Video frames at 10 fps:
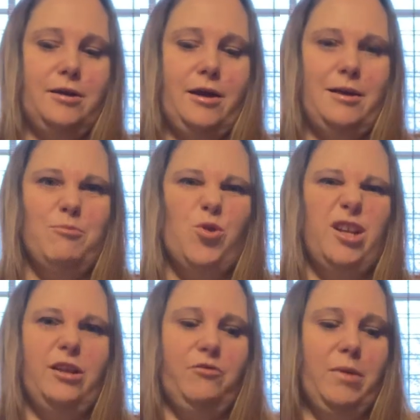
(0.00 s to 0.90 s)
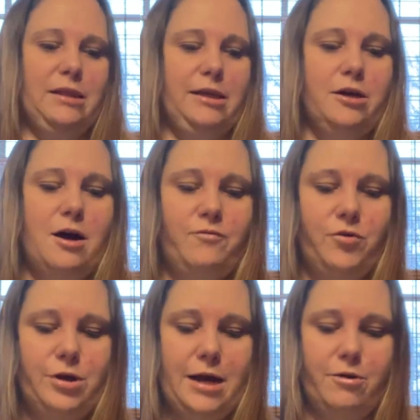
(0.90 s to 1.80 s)
I'm going to leave my lid off
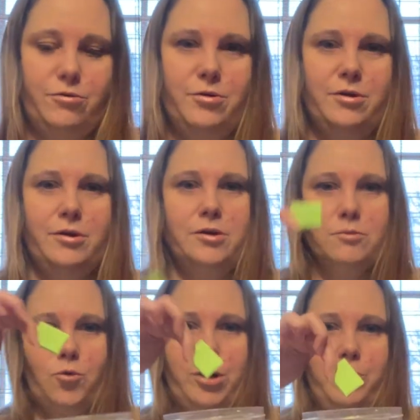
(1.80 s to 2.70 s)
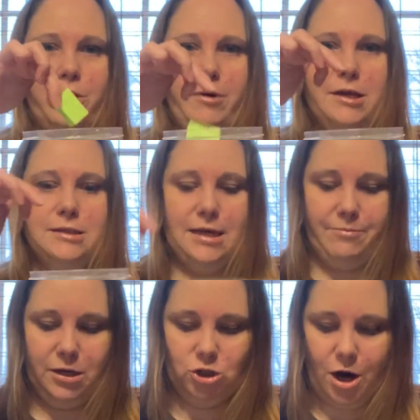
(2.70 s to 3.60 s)
for now. I'm going to put it right inside
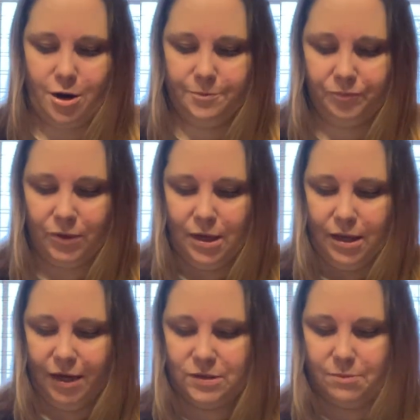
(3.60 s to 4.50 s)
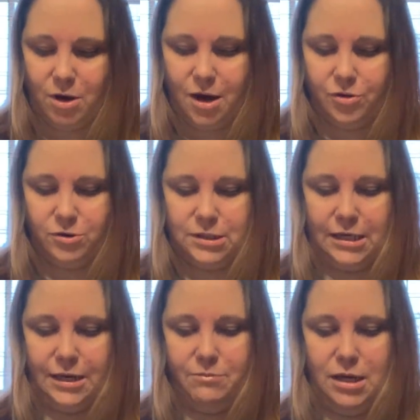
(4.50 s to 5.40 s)
my jar. I have some others that
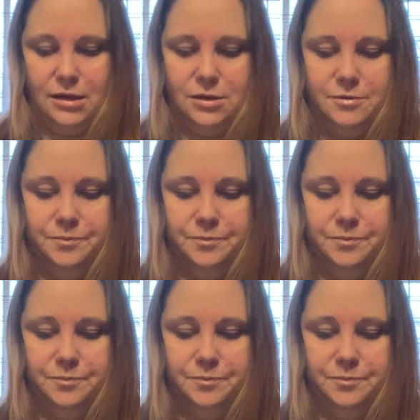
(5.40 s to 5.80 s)
I made.